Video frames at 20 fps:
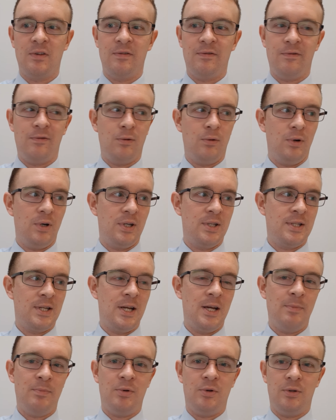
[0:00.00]
For
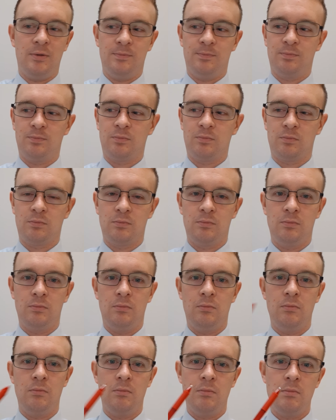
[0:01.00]
example,
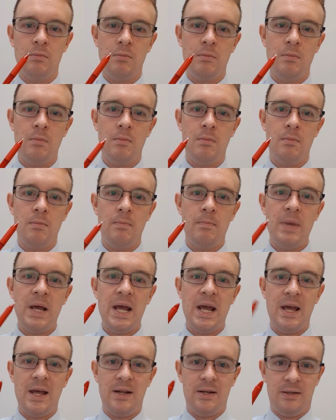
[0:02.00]

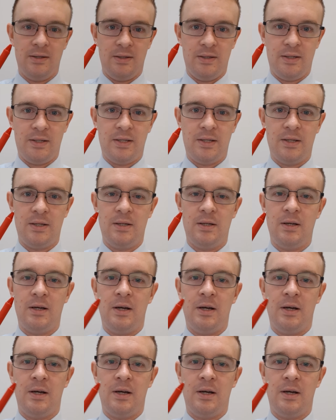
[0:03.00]
pens.